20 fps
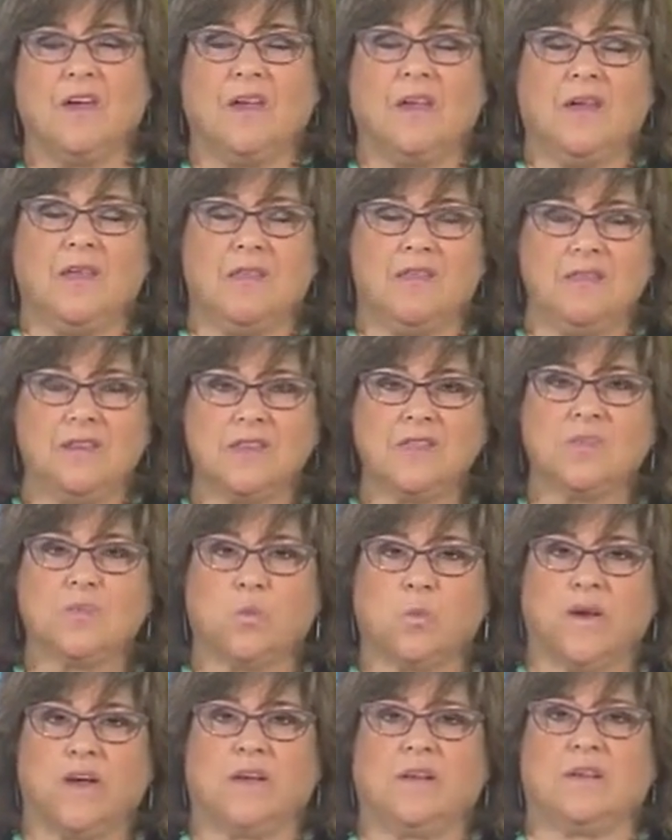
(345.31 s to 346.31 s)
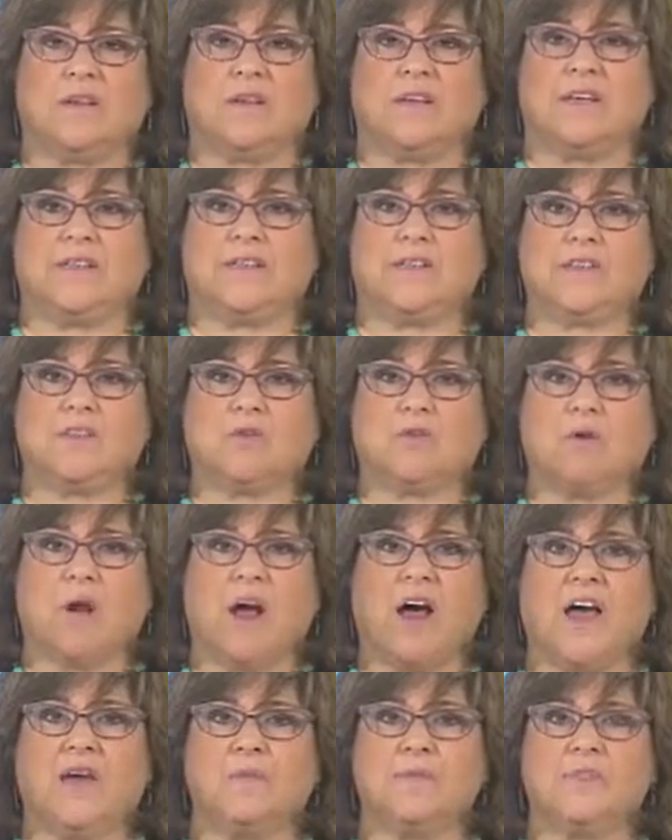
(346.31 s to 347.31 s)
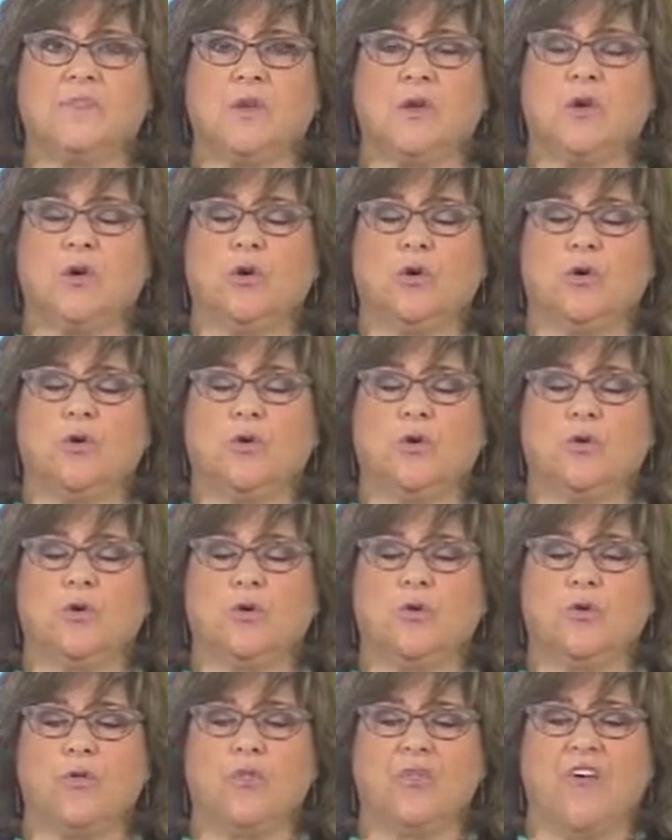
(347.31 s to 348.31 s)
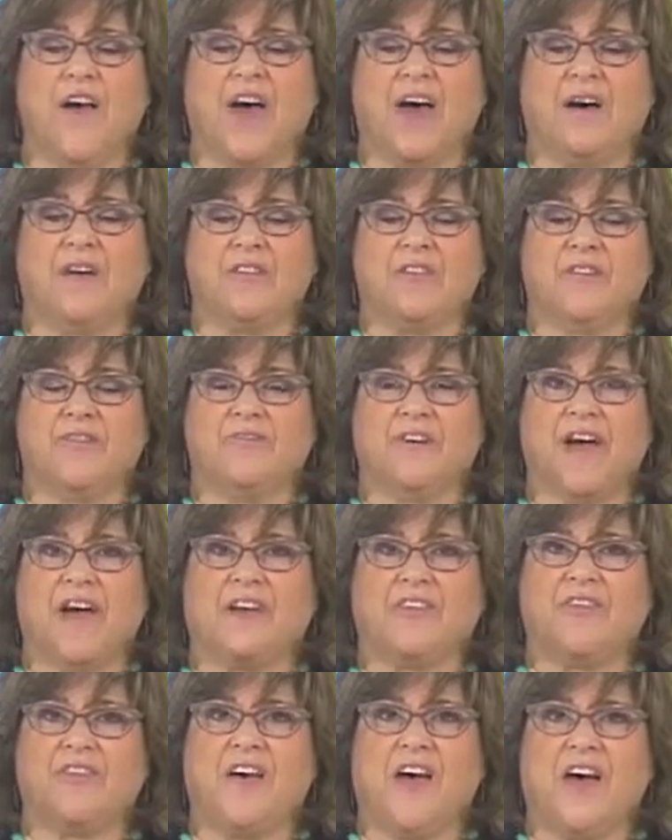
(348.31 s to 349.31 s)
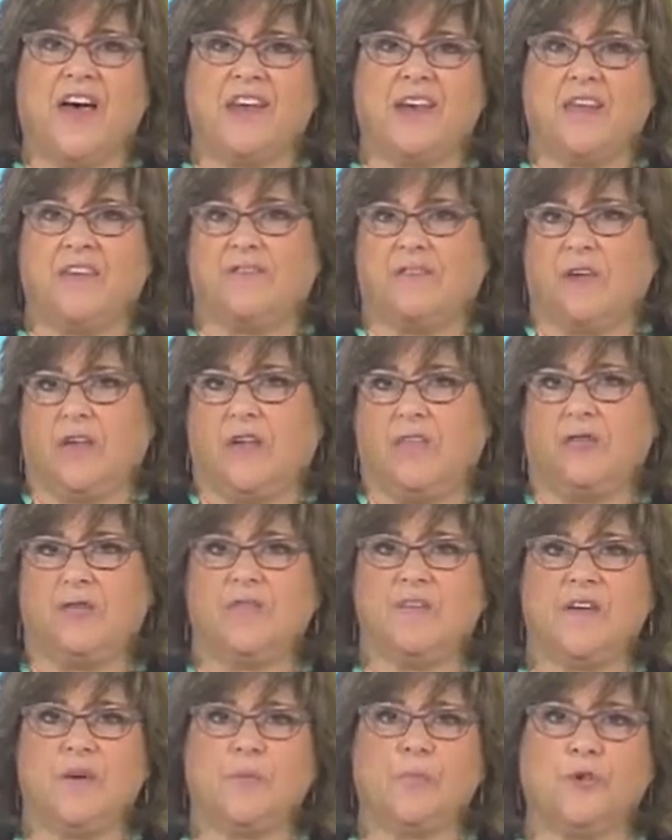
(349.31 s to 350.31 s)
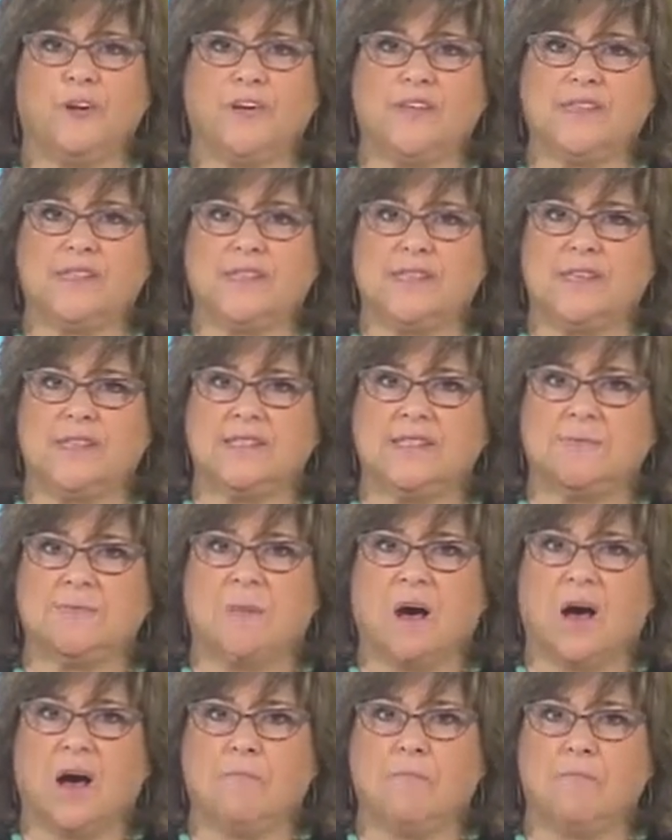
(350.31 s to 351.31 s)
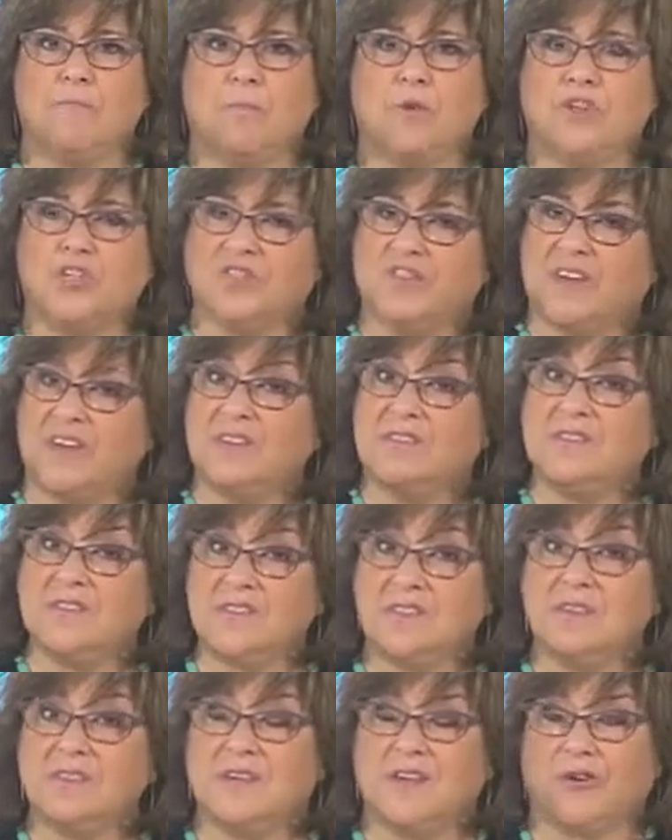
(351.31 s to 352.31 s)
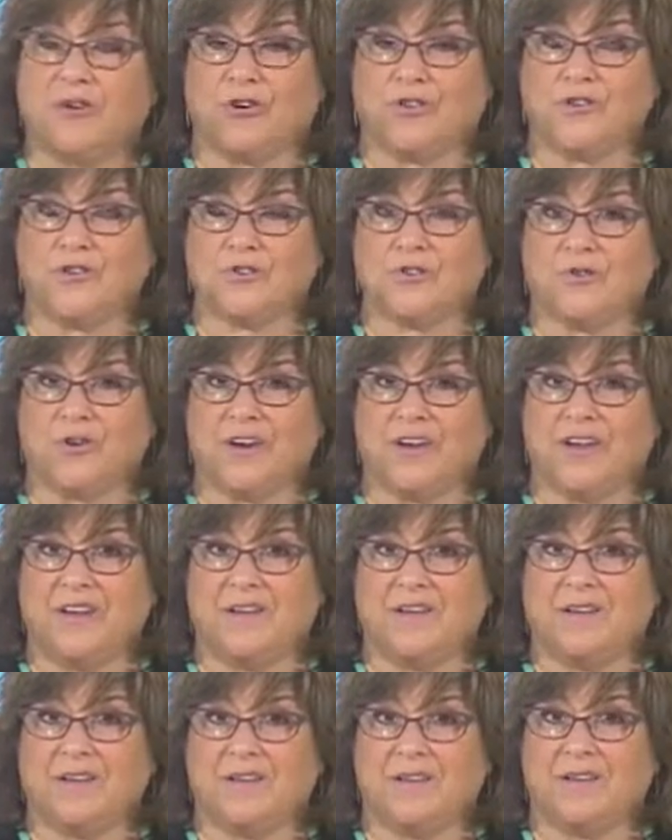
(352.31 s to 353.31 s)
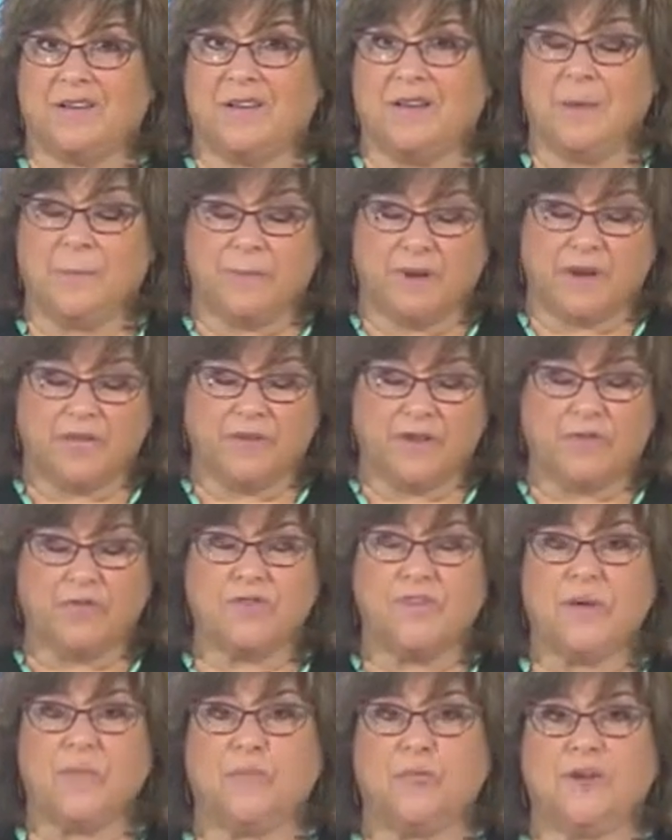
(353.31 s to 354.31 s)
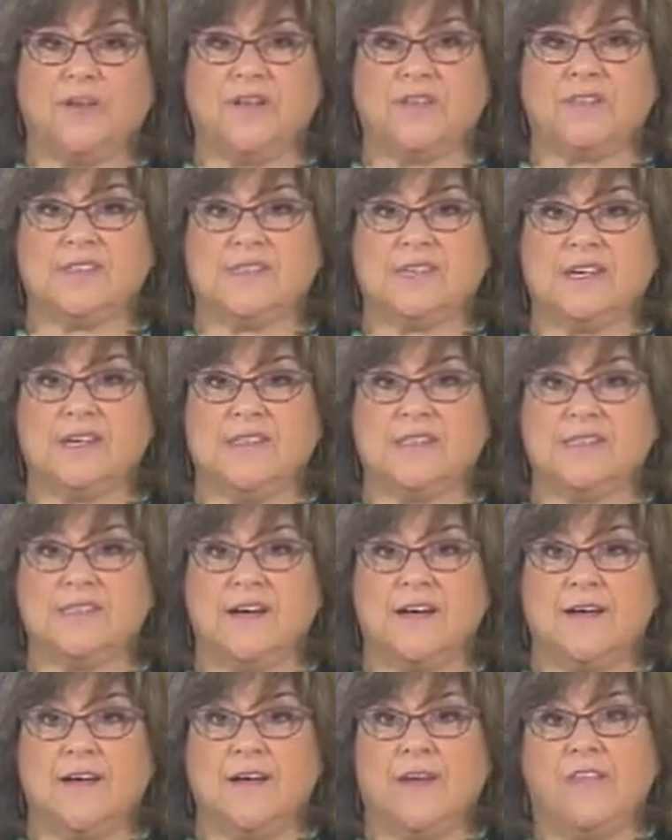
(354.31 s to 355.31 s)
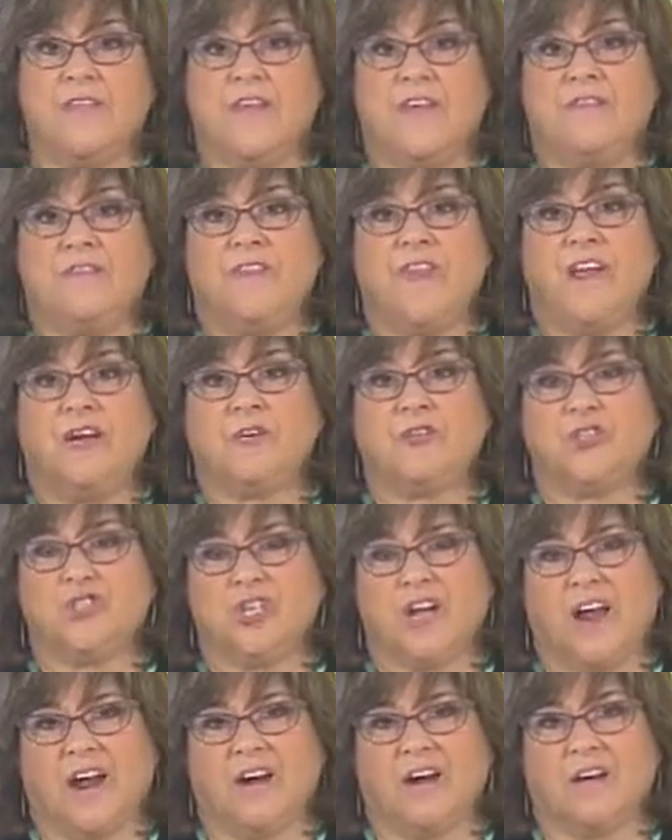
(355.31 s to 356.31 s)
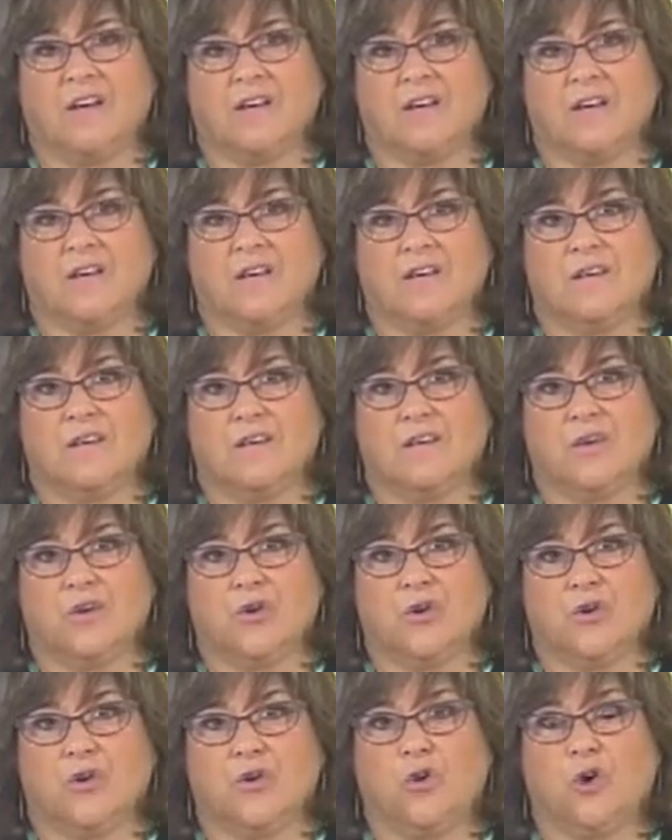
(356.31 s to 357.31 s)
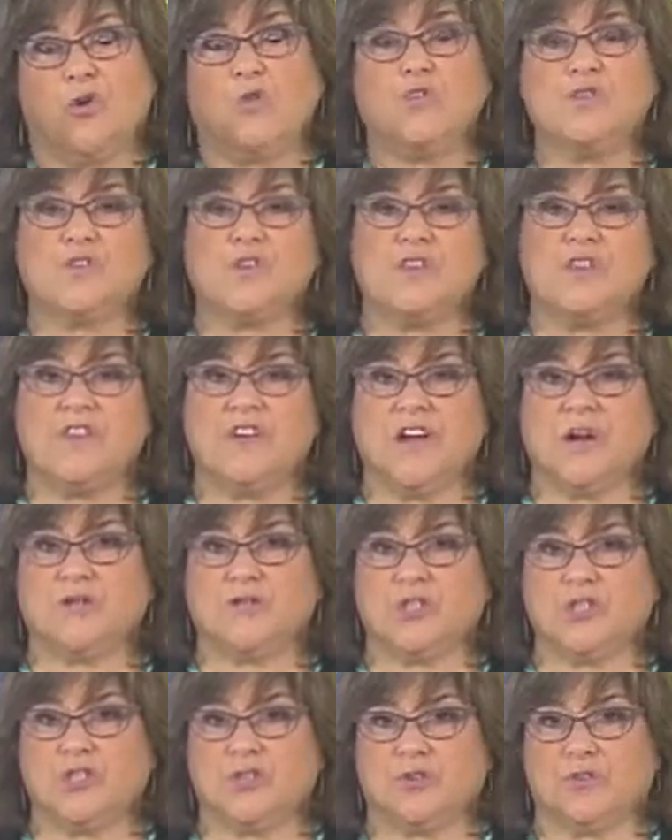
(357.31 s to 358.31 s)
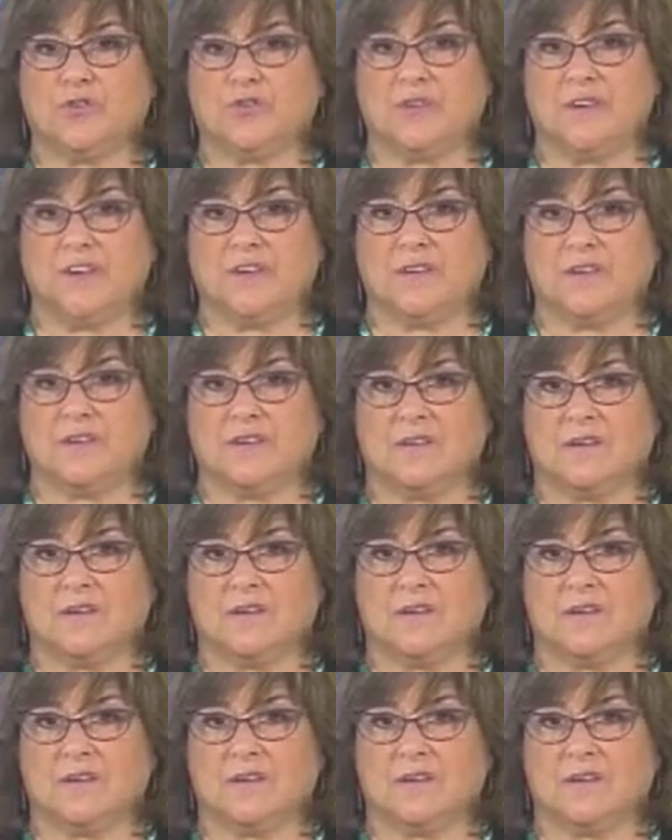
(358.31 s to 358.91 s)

In this will, it describes that the fact that if either of them predeceased mom, which they didn't in our story, but if either of them predeceased, then their share goes to their children.